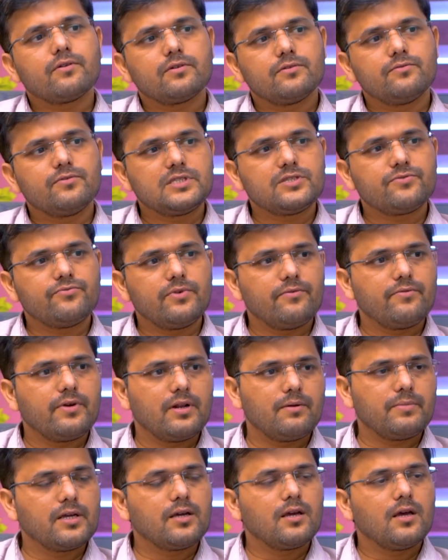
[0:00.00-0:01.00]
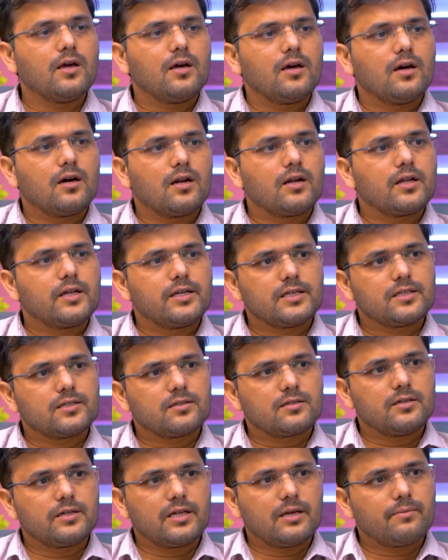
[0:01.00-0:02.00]
which we will be learning
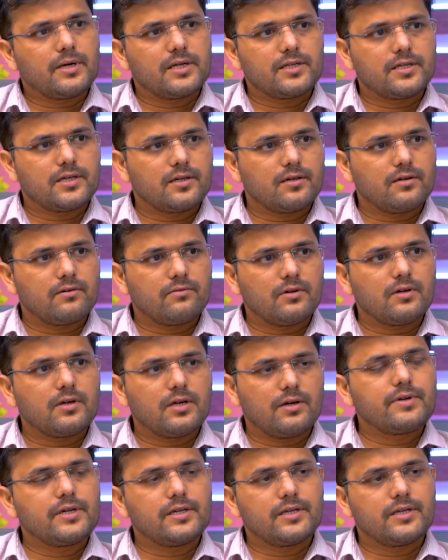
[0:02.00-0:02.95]
day by day, every